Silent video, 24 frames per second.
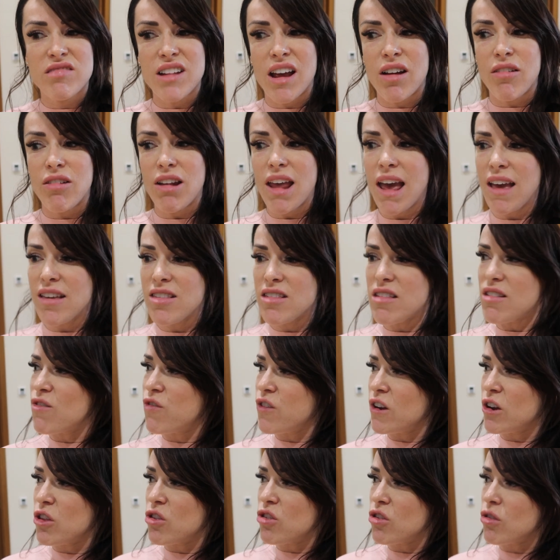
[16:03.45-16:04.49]
Now Lex has
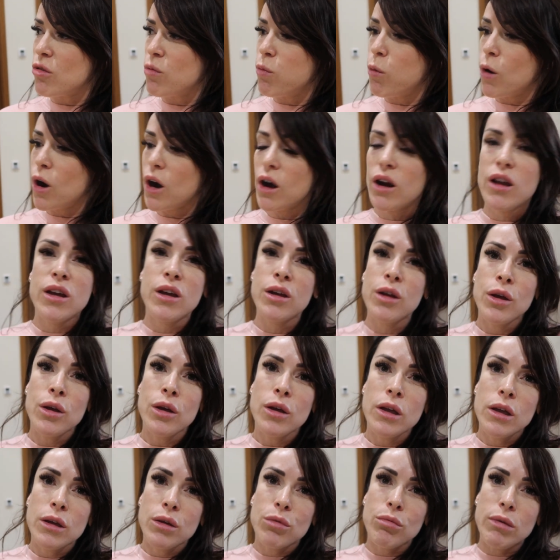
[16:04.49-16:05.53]
finished his work.
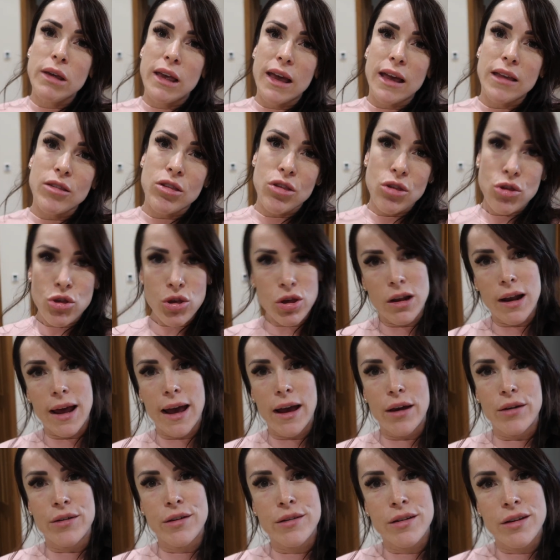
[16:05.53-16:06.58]
We get to chill
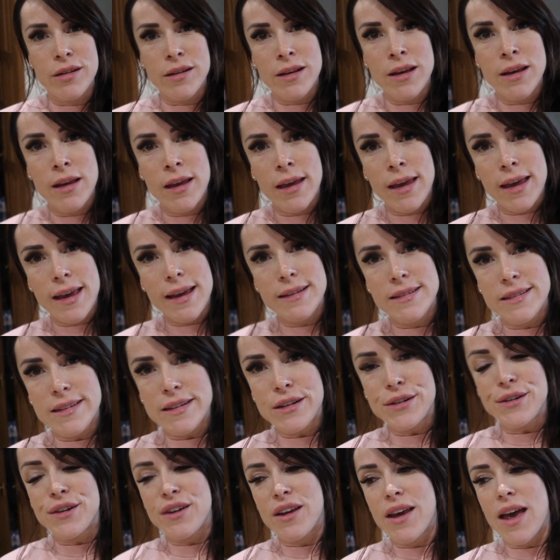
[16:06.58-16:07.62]
out, eat
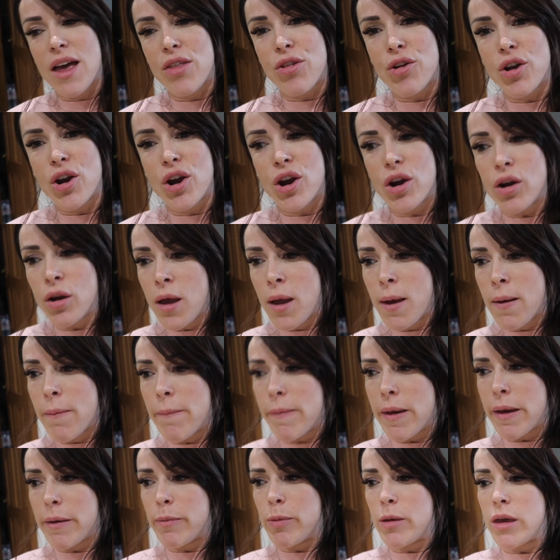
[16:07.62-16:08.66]
dinner together,
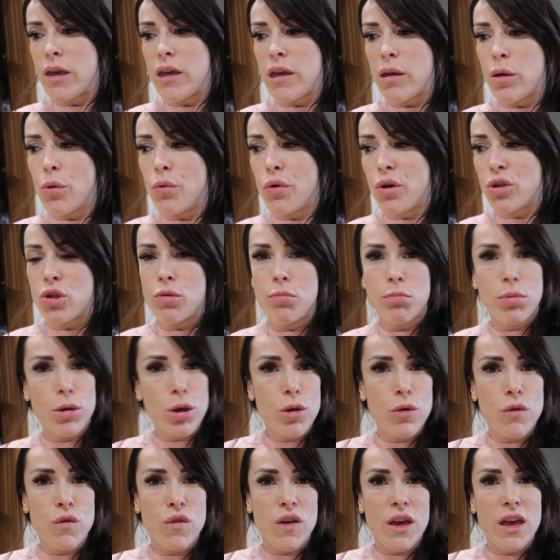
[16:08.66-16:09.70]
maybe watch a
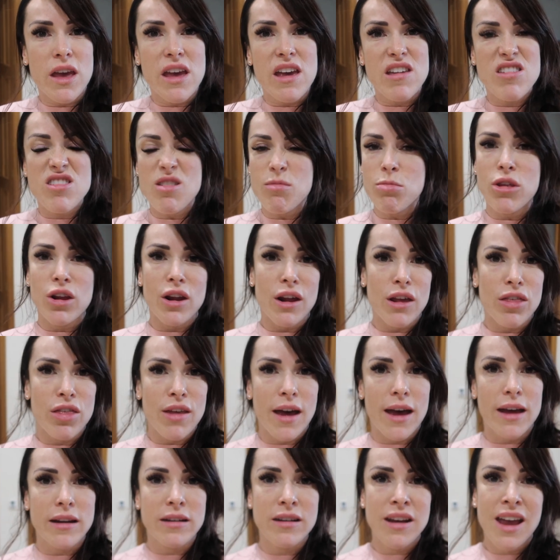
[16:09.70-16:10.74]
movie, something like
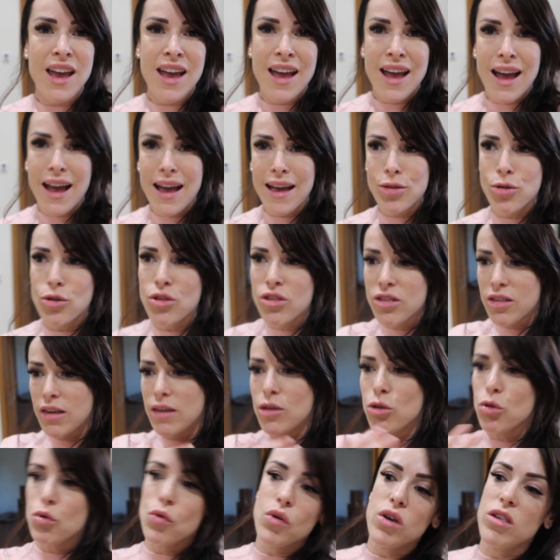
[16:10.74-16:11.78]
that, and just
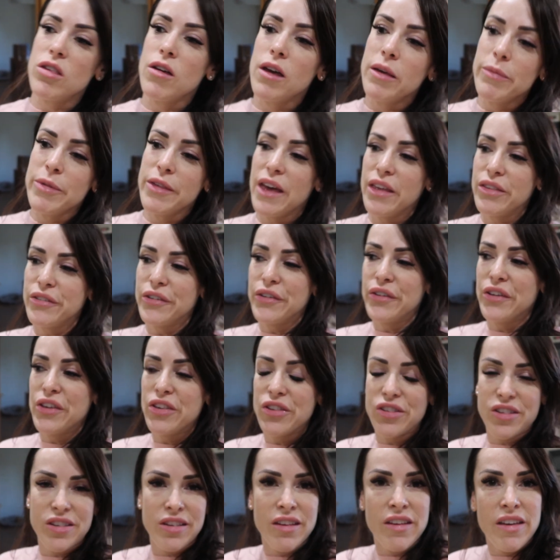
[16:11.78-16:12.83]
enjoy time together,
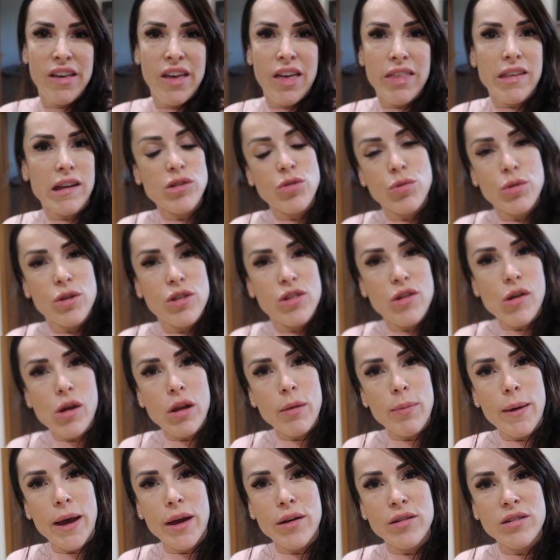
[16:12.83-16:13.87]
because that's what it's
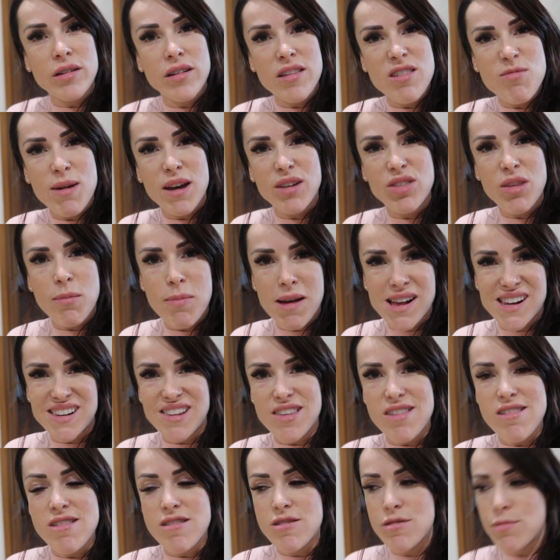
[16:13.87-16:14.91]
all about. It's about the
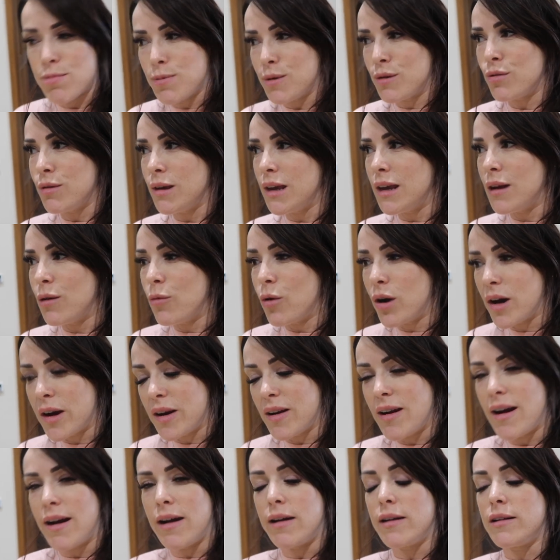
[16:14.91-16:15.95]
balance between
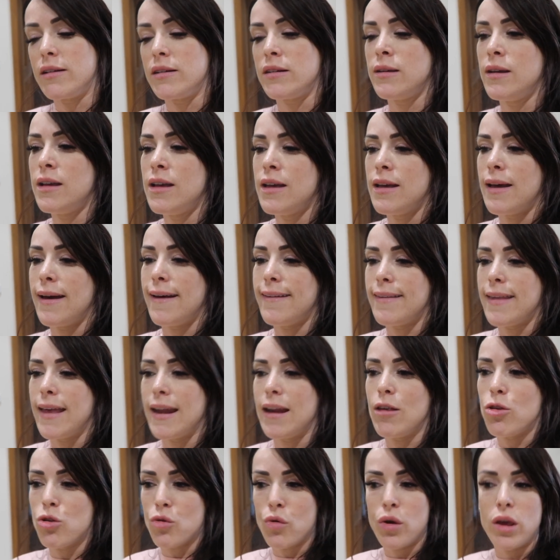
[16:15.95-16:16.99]
working hard and
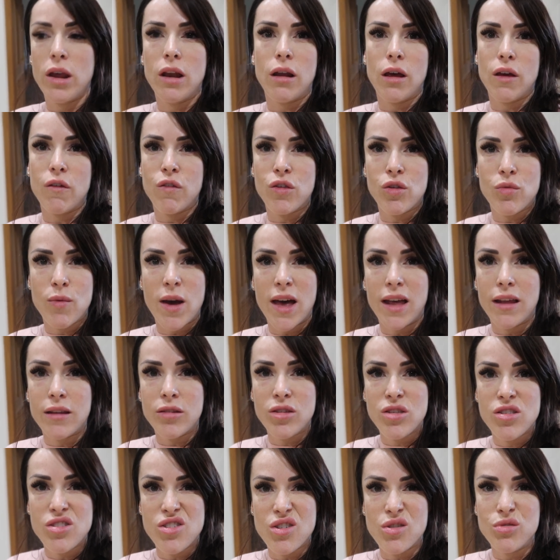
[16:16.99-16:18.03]
then enjoying life as
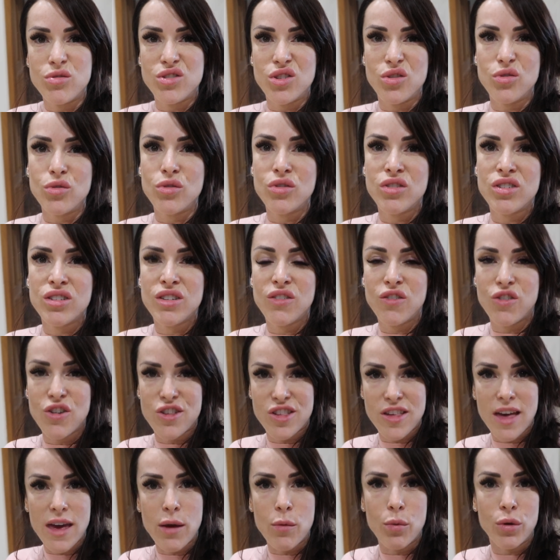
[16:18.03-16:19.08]
well. So don't
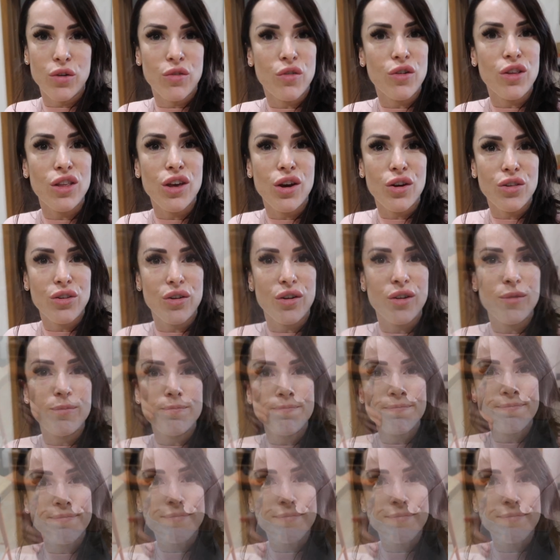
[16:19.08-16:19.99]
forsake one for the other.